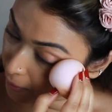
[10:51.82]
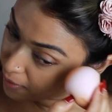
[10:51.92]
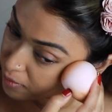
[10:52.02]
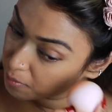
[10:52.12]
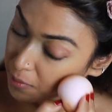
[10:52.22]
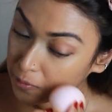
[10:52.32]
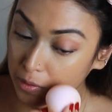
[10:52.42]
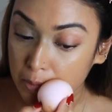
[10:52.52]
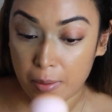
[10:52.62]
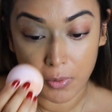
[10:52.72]
I come back
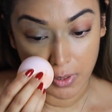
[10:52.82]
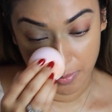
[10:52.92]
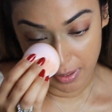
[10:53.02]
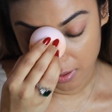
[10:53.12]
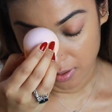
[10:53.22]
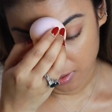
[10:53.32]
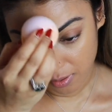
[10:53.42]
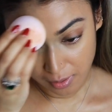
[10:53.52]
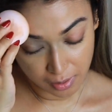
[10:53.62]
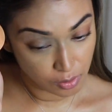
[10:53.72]
with my beauty blender
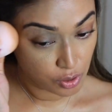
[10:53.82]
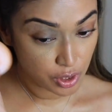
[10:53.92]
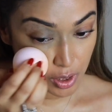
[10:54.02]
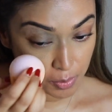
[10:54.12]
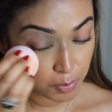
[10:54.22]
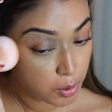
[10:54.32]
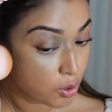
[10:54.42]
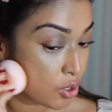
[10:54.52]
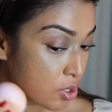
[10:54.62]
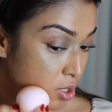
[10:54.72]
and just
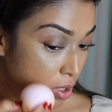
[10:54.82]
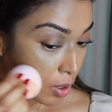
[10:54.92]
push